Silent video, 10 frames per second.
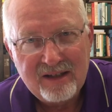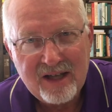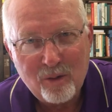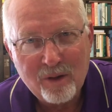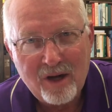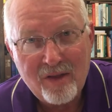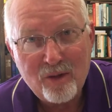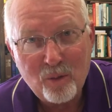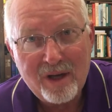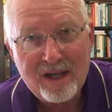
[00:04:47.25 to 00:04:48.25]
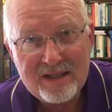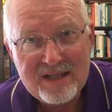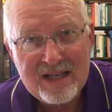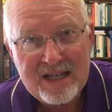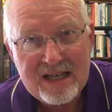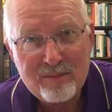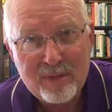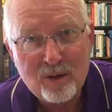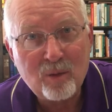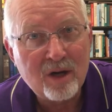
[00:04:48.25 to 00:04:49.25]
that we're on the winning team
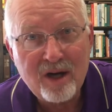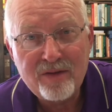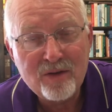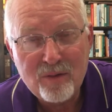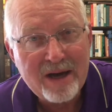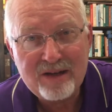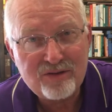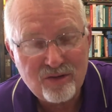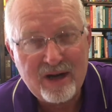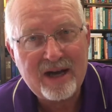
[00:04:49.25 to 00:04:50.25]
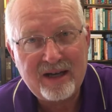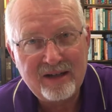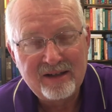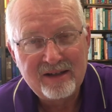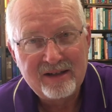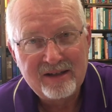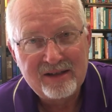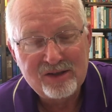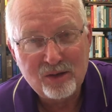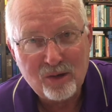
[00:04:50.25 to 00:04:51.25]
and we're on the right track.
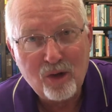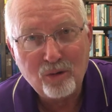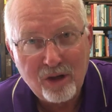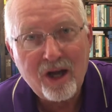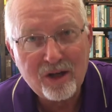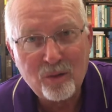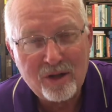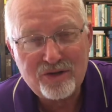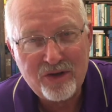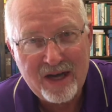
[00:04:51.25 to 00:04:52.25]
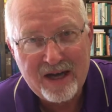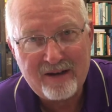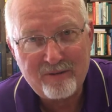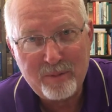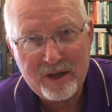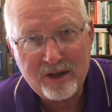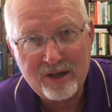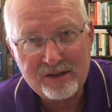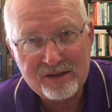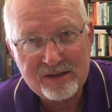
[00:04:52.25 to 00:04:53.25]
So hold on to what you have,
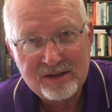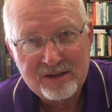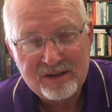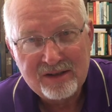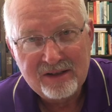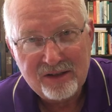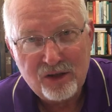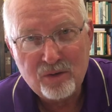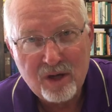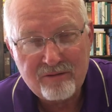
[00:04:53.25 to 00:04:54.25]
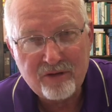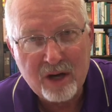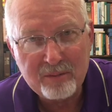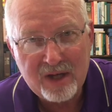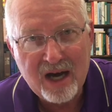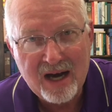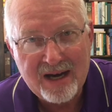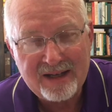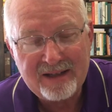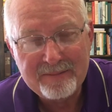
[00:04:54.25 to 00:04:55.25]
because you are from
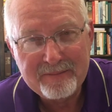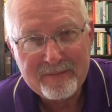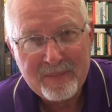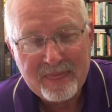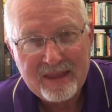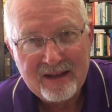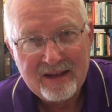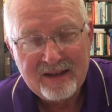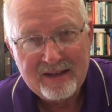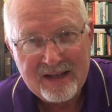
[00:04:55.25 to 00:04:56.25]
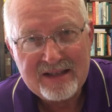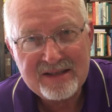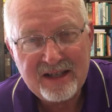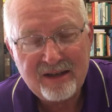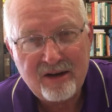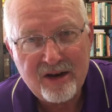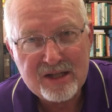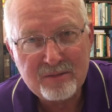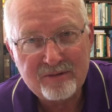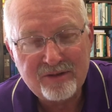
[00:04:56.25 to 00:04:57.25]
God. That's the
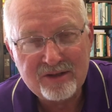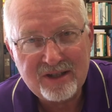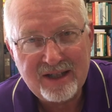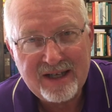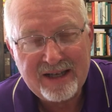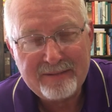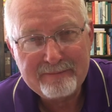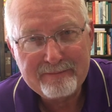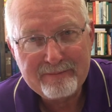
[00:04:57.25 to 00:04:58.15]
encouragement for today.